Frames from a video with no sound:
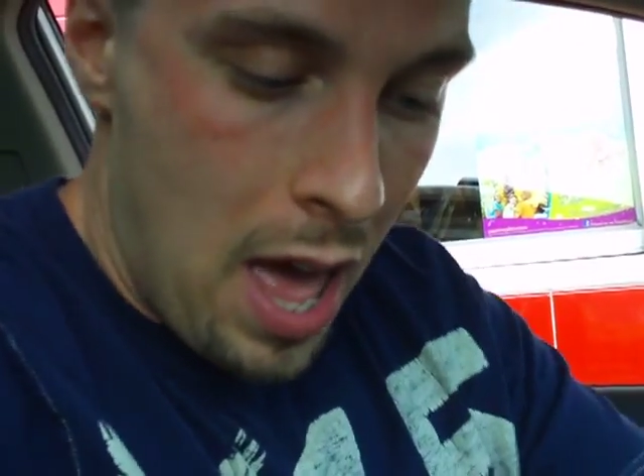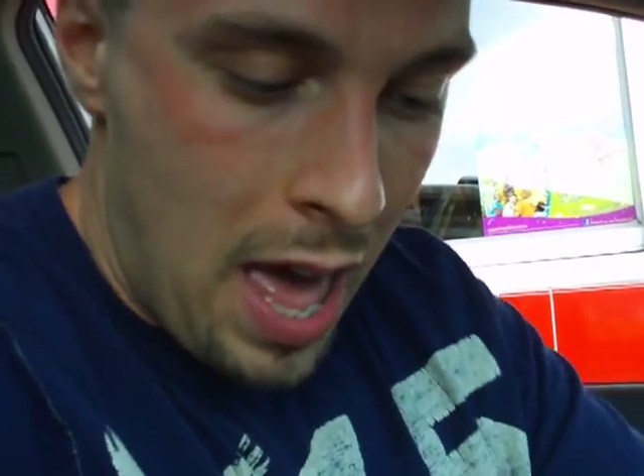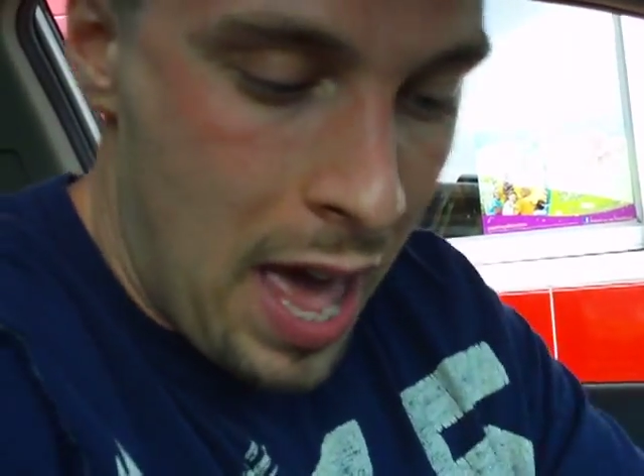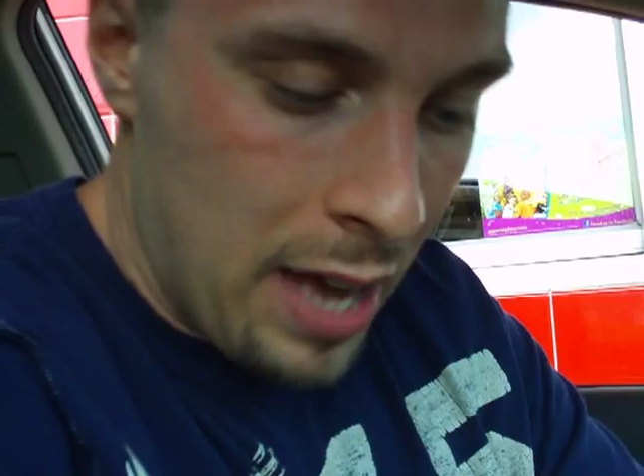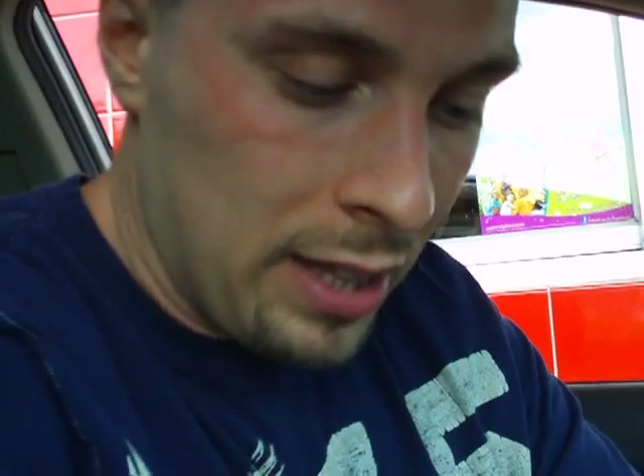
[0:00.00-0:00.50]

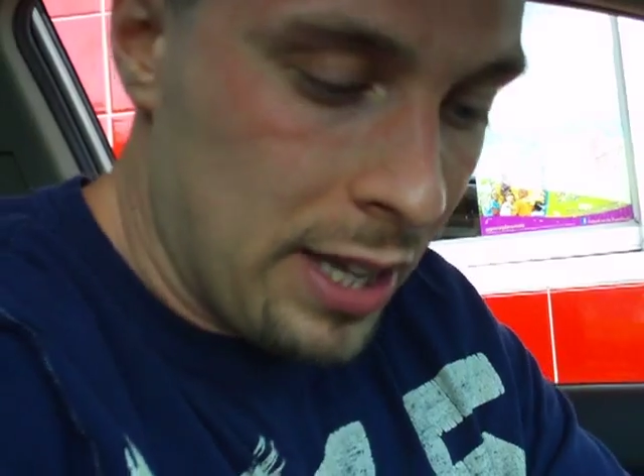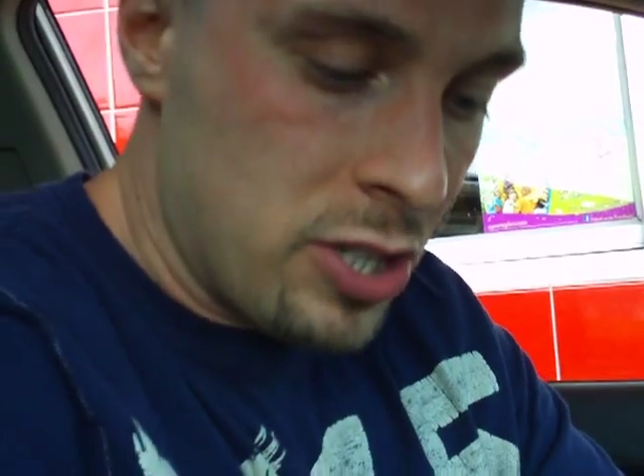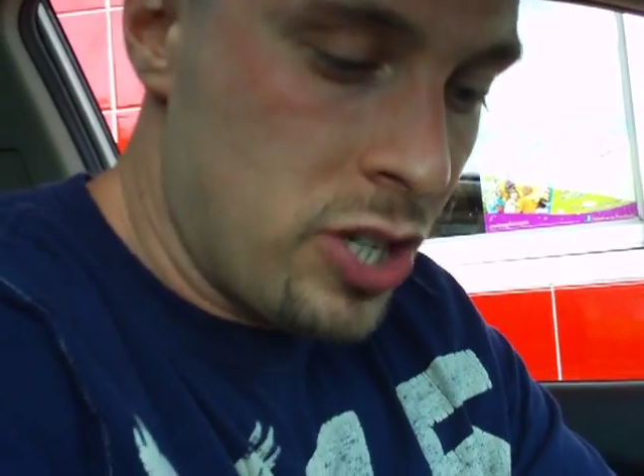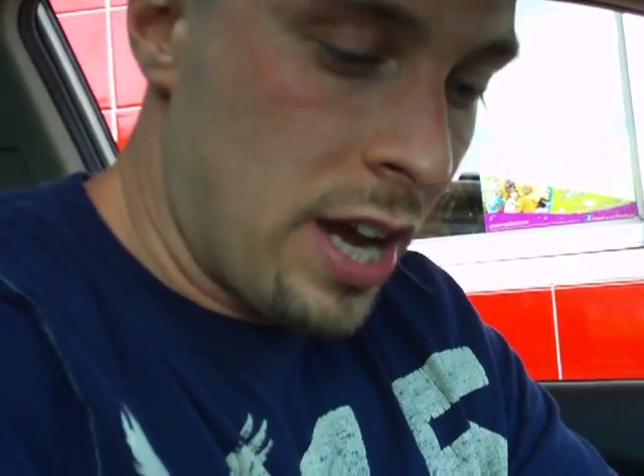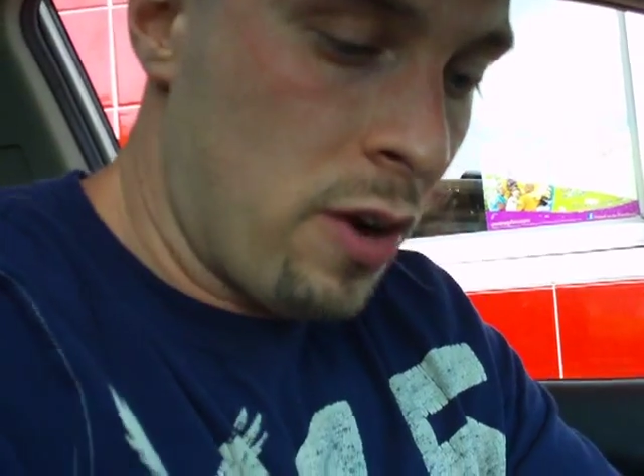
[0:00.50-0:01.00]
And
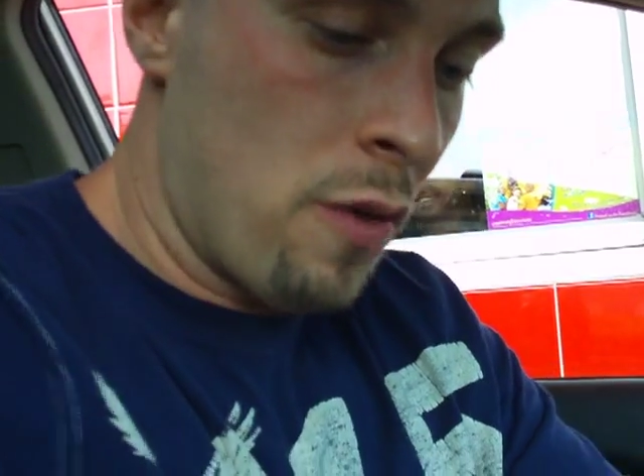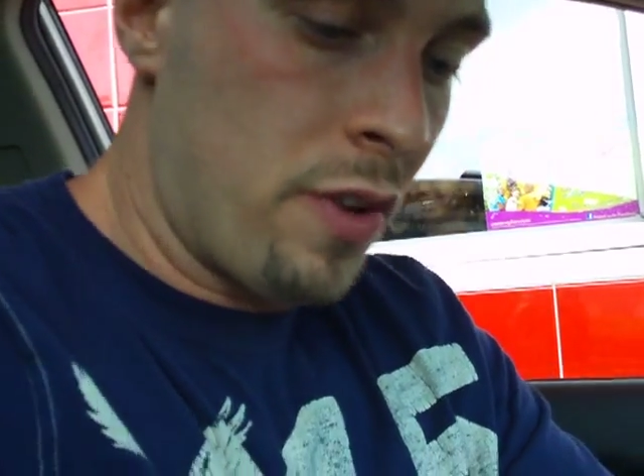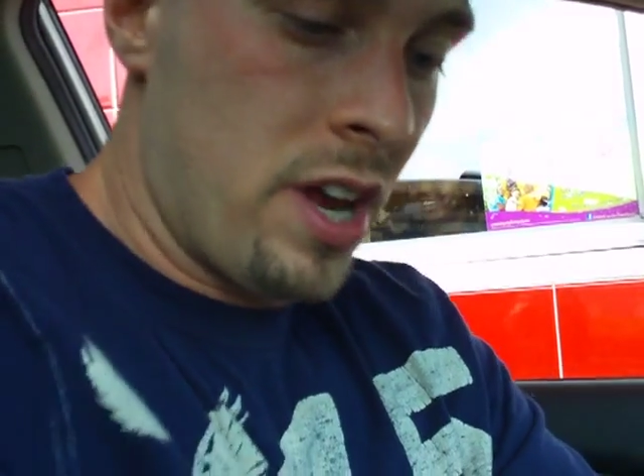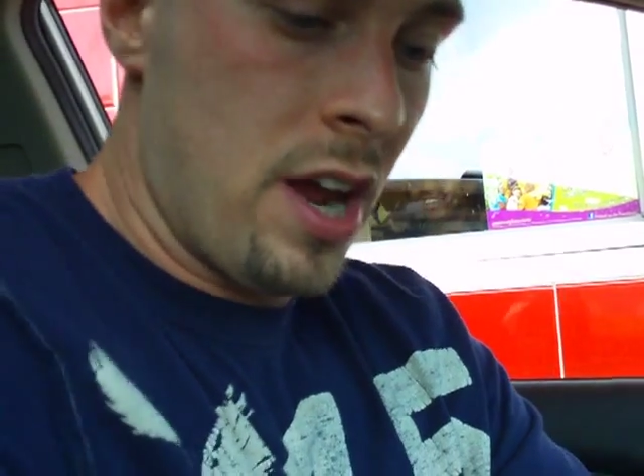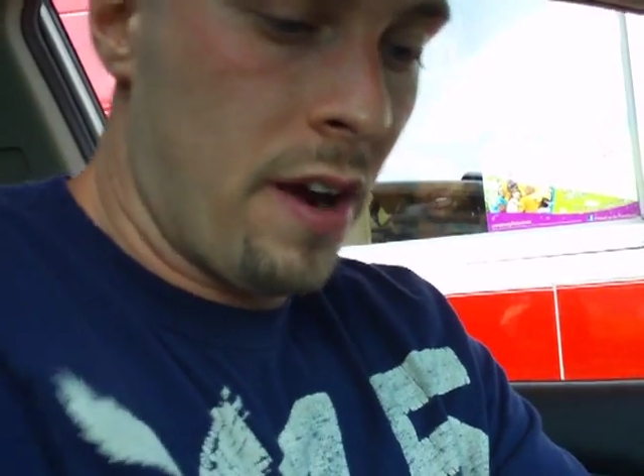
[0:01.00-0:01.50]
let's check
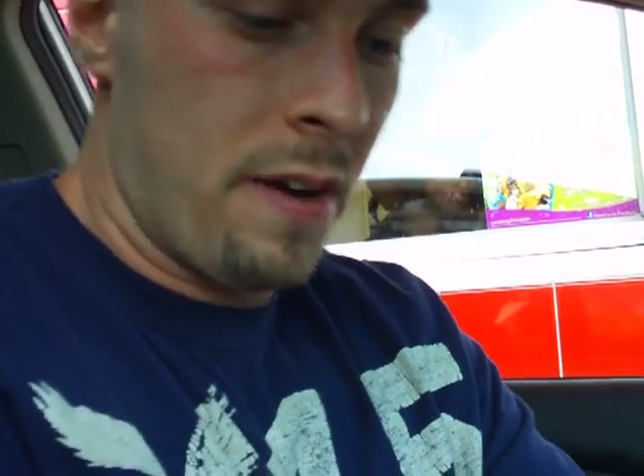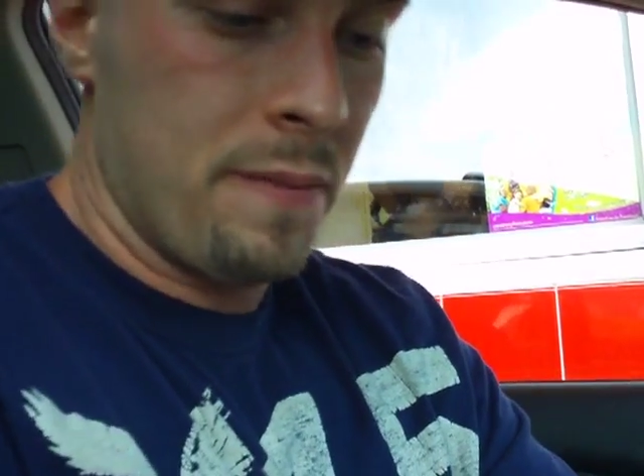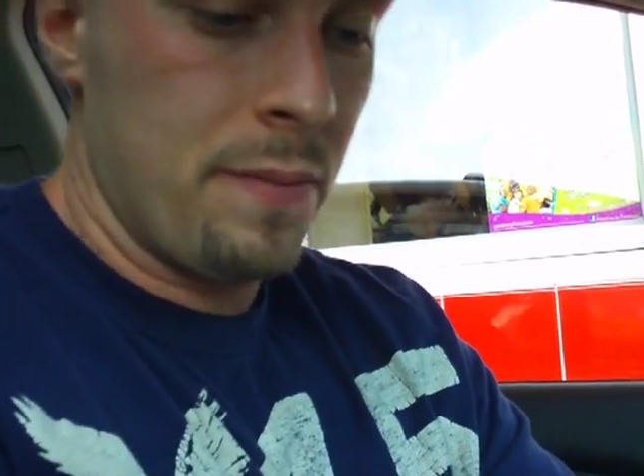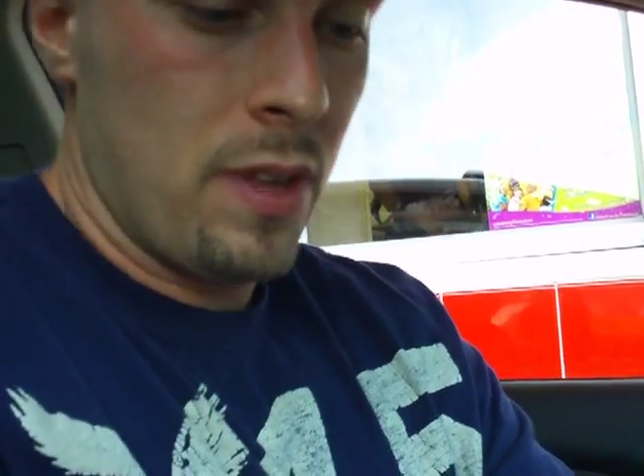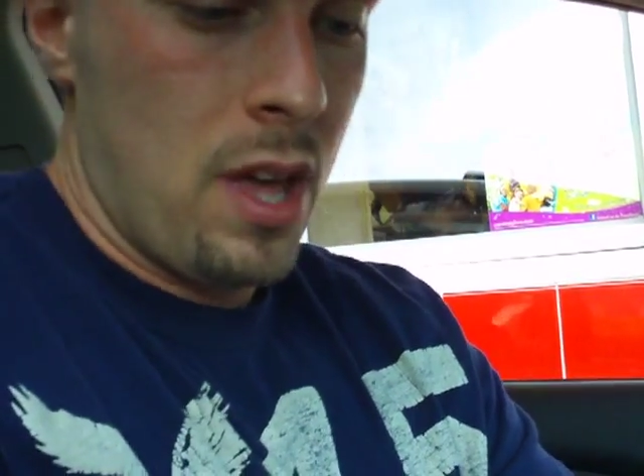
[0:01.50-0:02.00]
over here
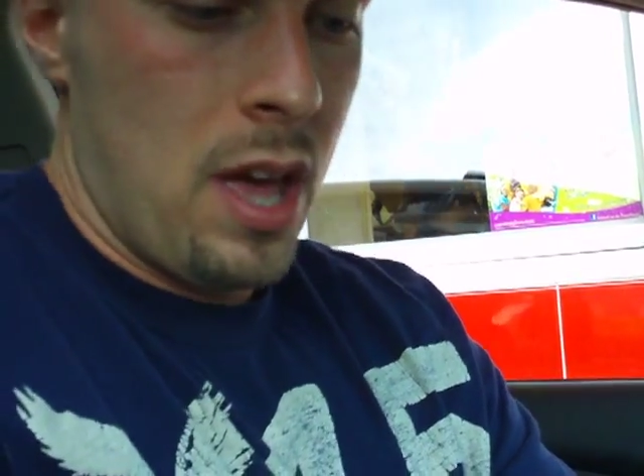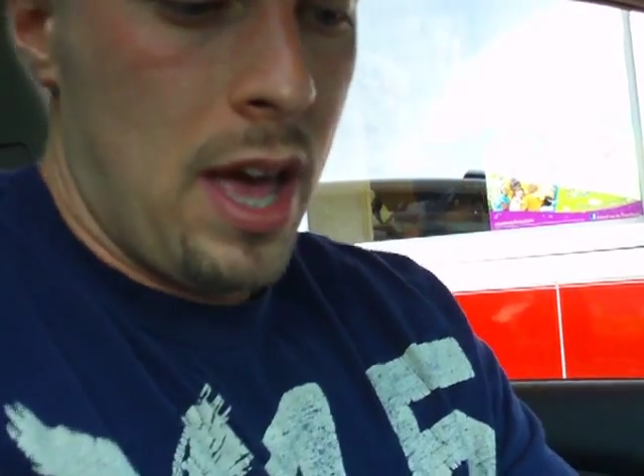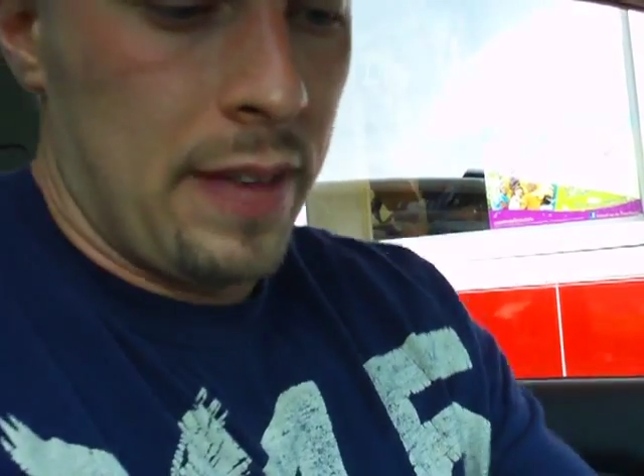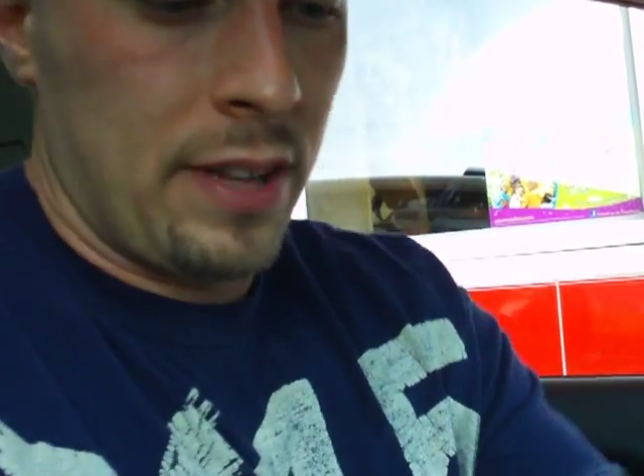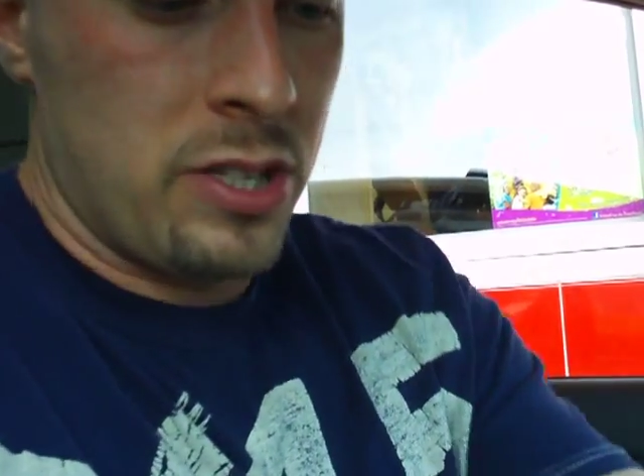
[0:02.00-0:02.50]
and